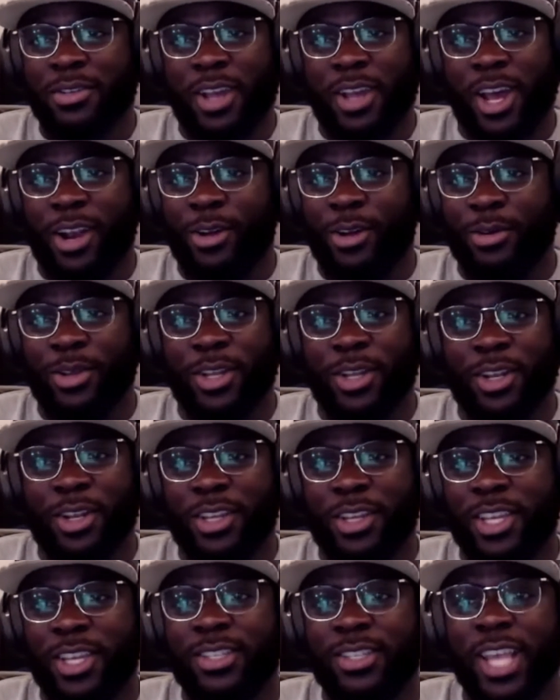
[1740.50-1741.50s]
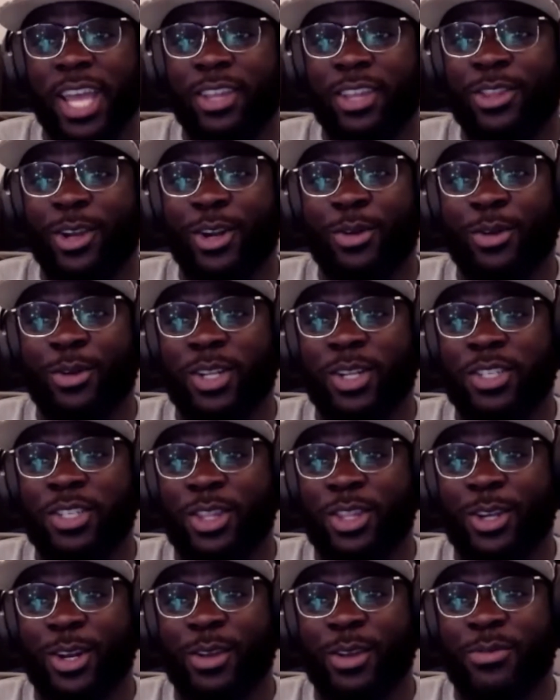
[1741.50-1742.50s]
I don't get it. He's like 30. What is he?
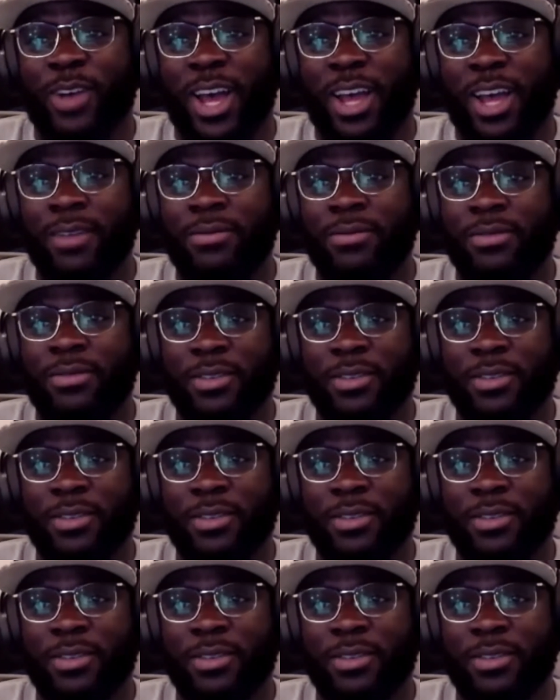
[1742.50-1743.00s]
35?